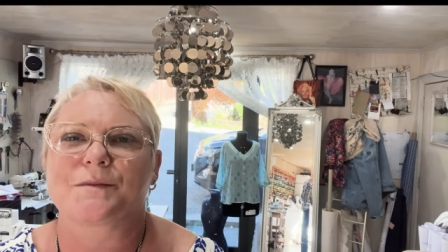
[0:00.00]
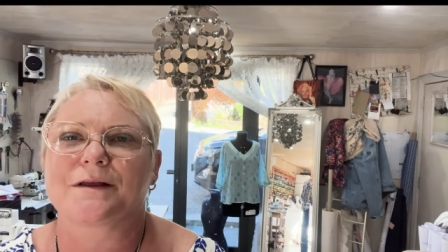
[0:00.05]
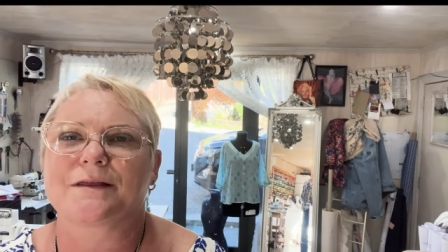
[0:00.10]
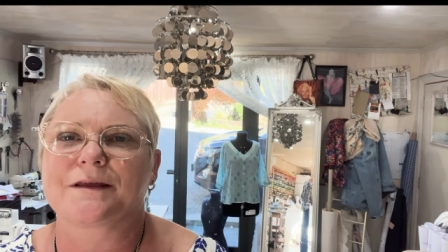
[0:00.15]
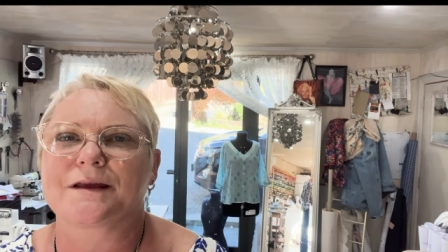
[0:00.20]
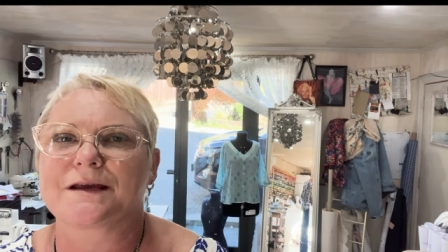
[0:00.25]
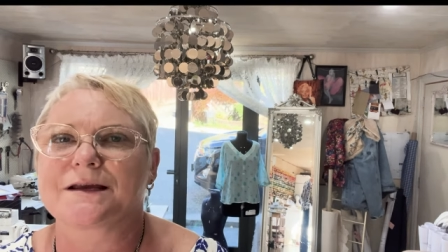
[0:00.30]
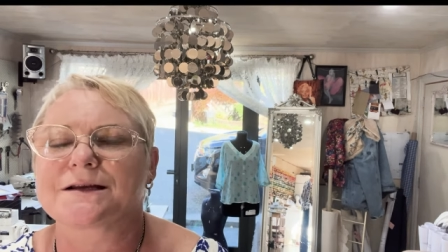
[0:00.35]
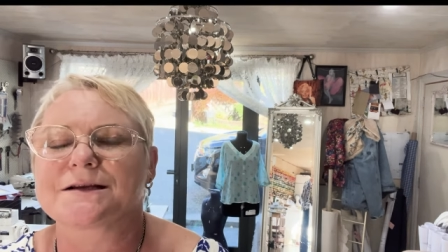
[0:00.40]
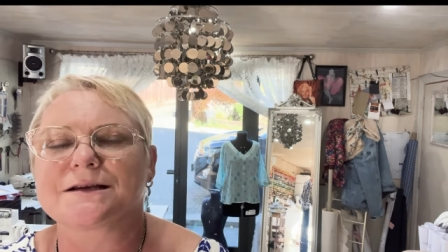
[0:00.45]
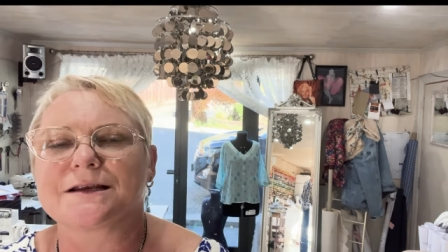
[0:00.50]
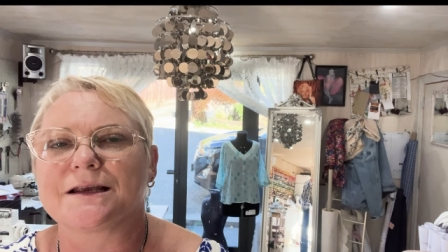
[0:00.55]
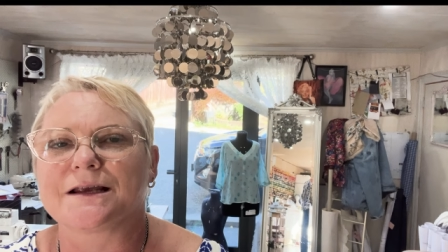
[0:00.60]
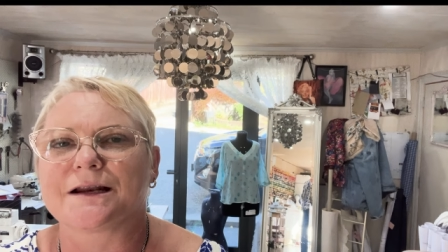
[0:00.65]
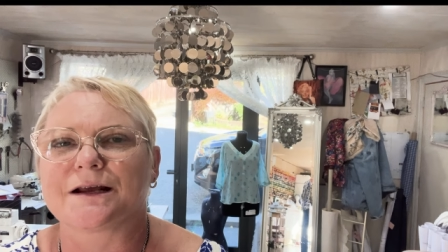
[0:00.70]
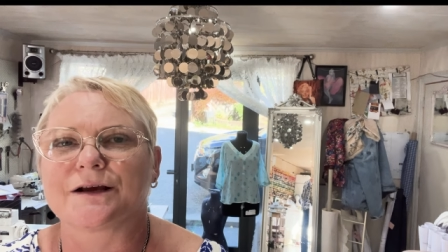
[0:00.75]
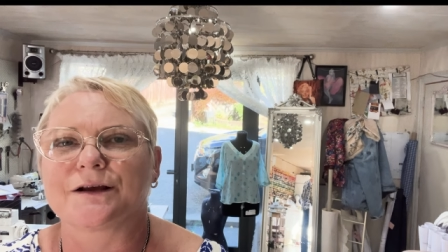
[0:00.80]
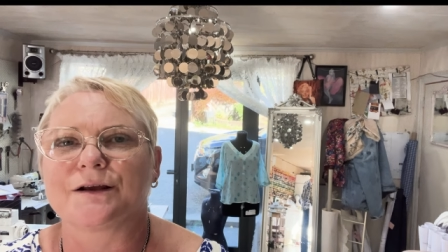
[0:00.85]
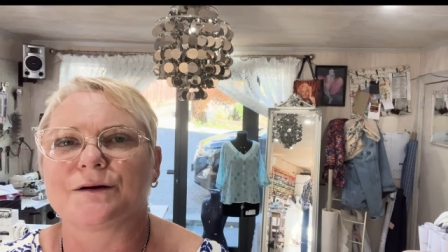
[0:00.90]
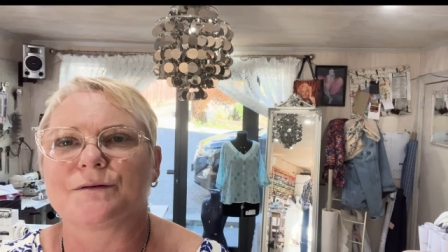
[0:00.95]
I think it, you
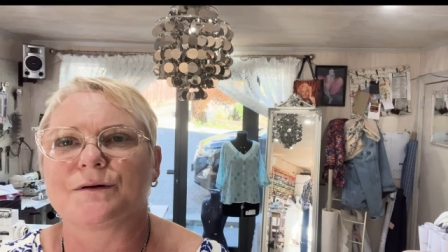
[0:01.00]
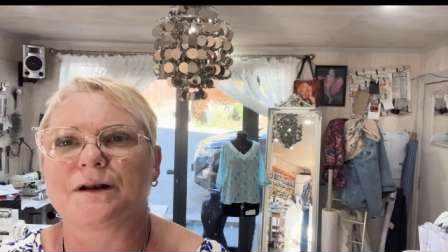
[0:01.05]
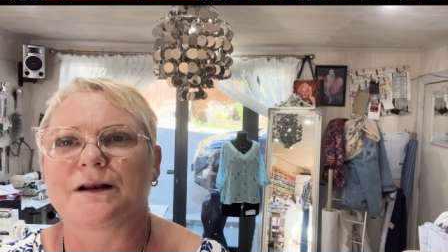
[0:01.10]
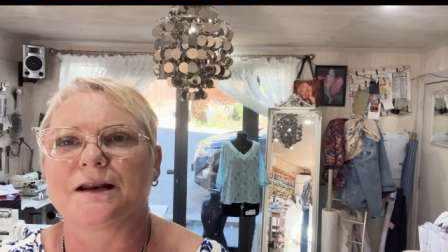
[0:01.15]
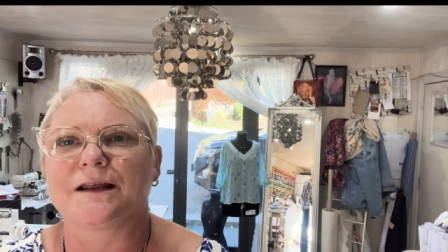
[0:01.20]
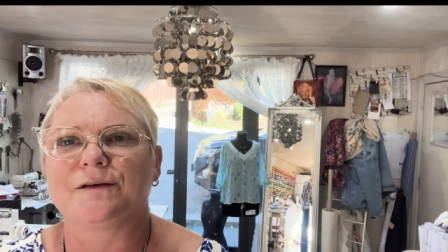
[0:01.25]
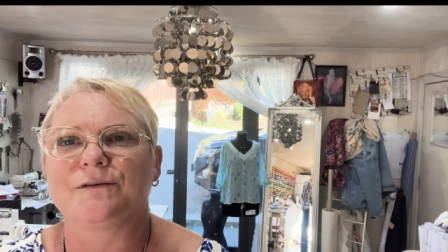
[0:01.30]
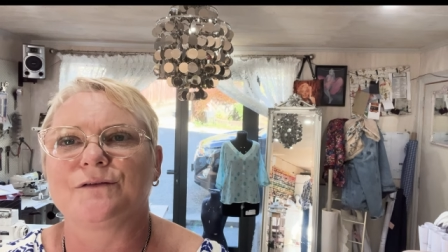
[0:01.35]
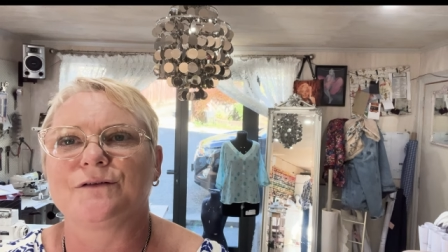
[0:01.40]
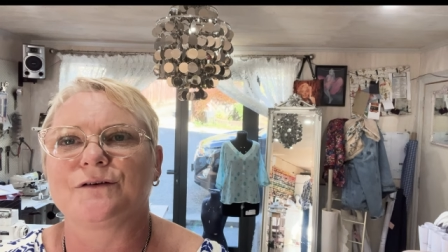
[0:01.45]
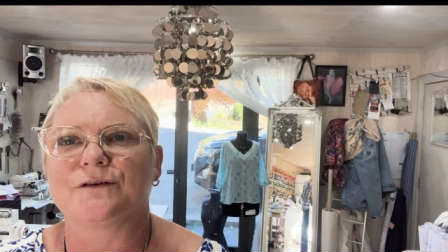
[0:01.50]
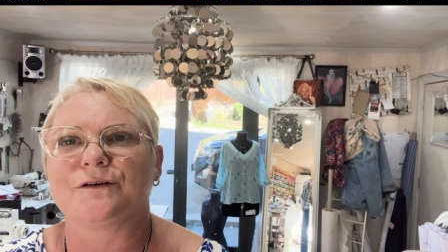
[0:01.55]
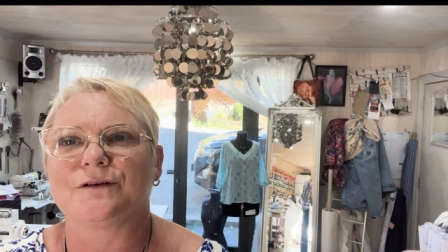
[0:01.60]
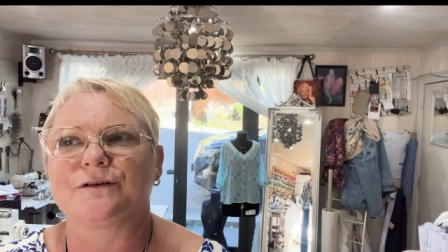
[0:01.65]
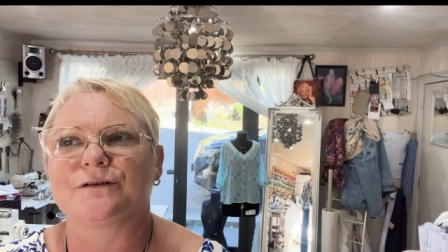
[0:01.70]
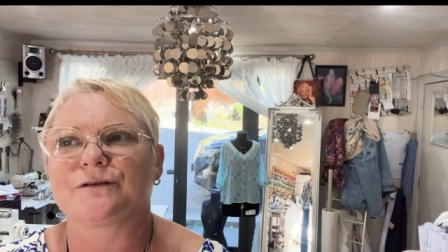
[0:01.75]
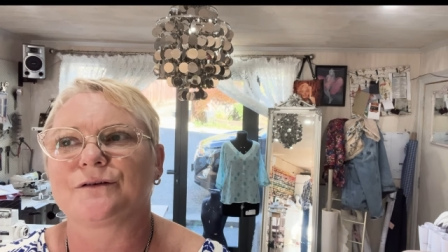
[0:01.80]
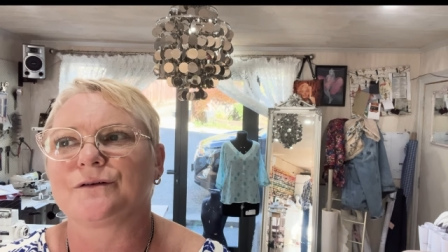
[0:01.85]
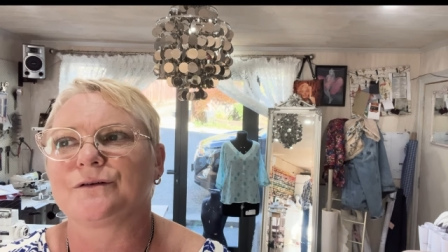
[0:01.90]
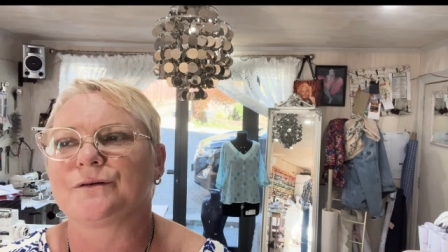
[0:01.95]
know, it leads you
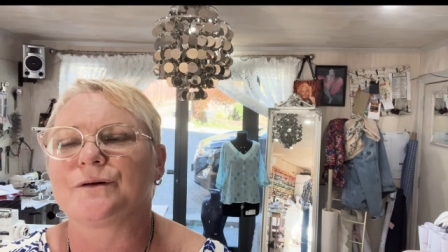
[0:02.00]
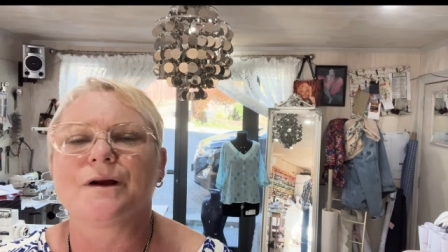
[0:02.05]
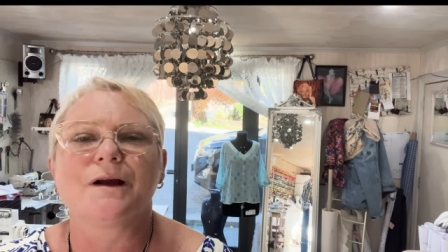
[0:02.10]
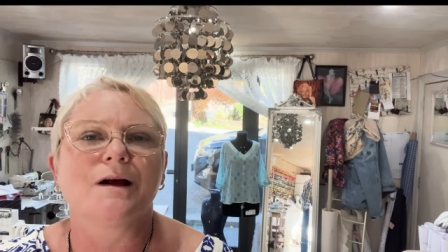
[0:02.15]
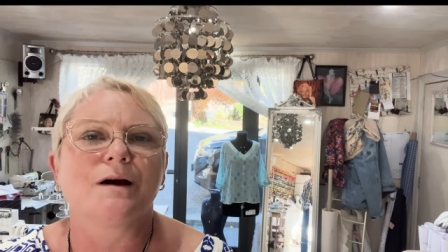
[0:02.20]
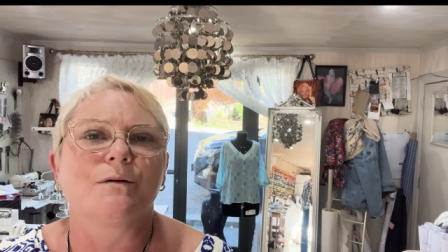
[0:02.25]
to